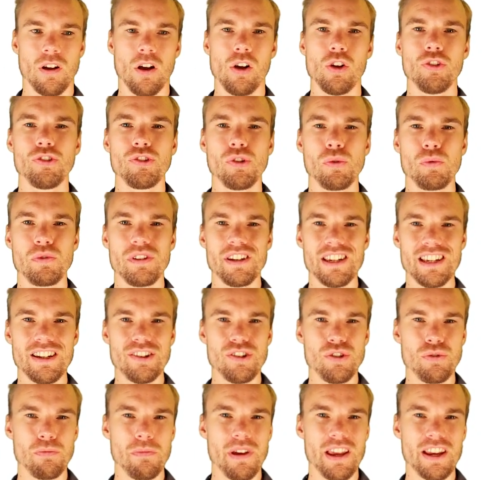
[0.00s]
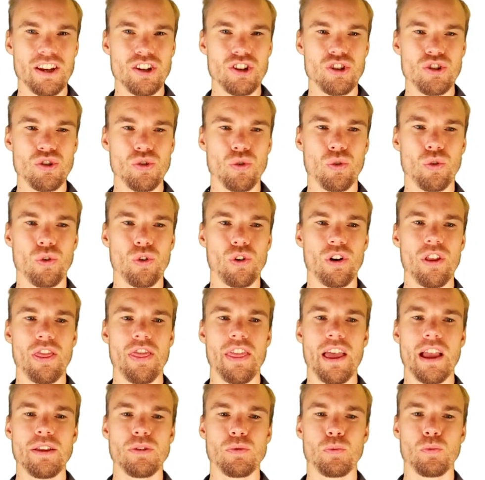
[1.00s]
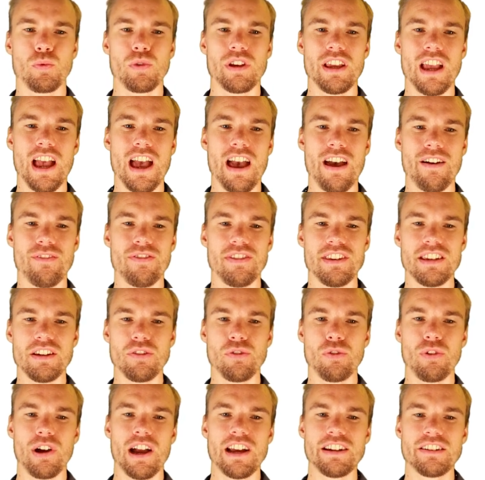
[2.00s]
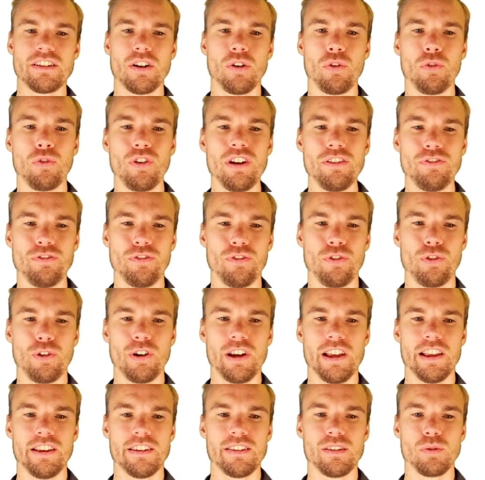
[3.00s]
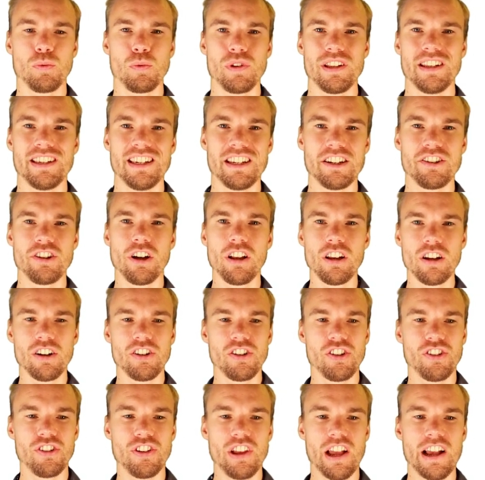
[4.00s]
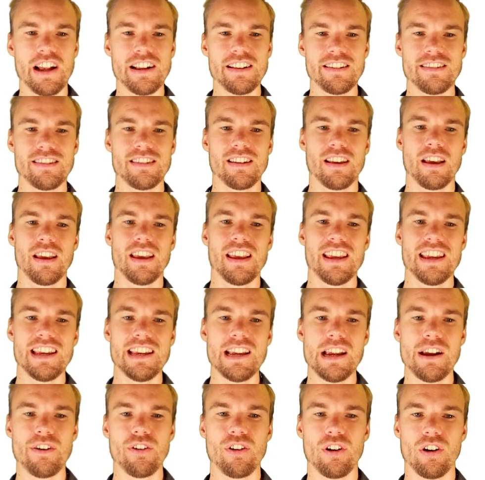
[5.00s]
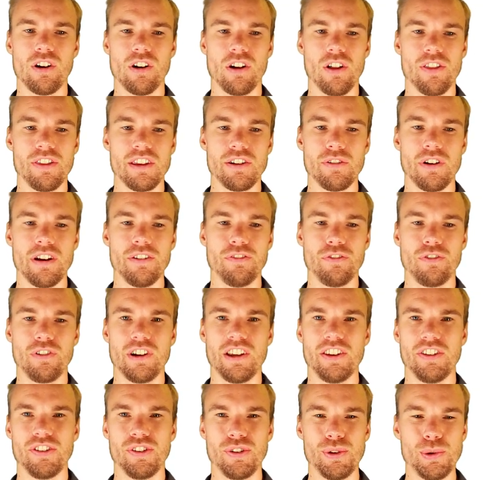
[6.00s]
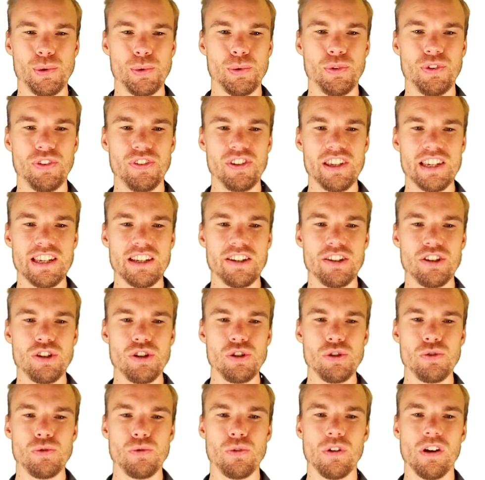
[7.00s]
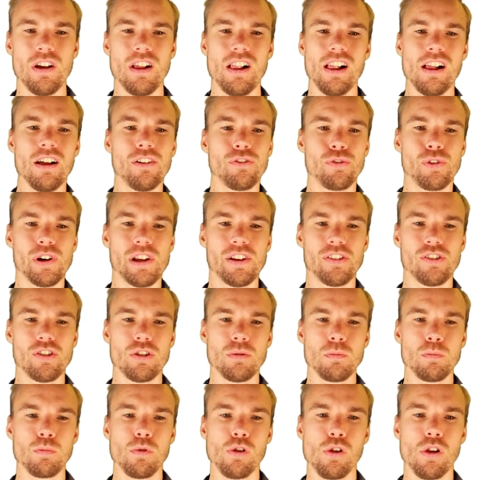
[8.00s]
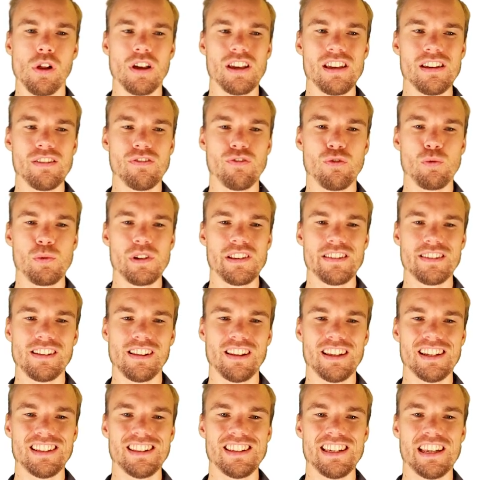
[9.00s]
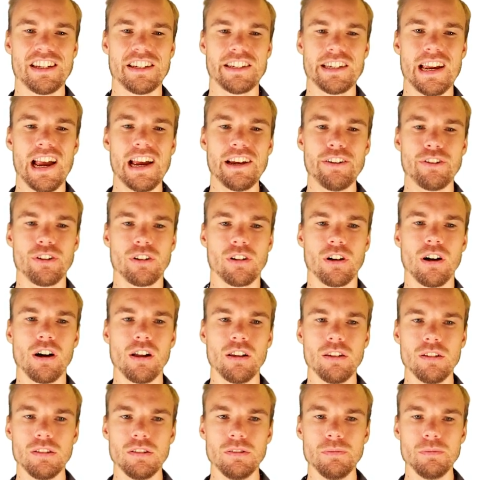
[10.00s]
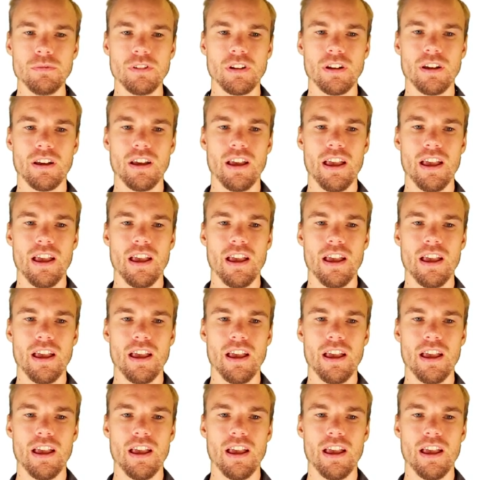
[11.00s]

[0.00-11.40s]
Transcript: Also, we need to make sure that we have the right reference with the dollar signs here on the reference to C2. For example, if we select the entire column